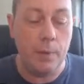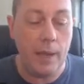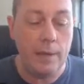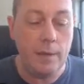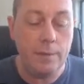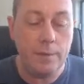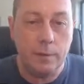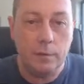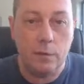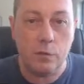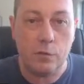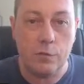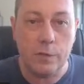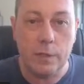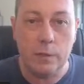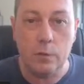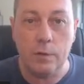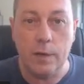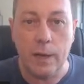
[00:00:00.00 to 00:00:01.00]
anything to
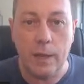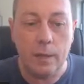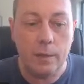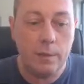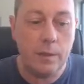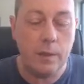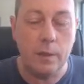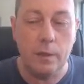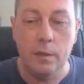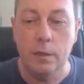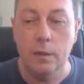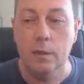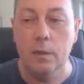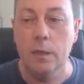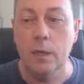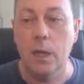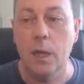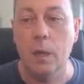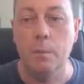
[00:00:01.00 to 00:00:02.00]
screen or anything
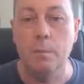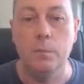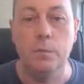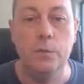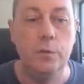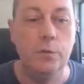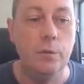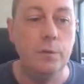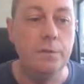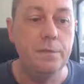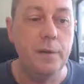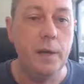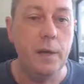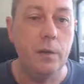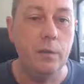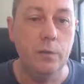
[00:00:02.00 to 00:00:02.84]
to file.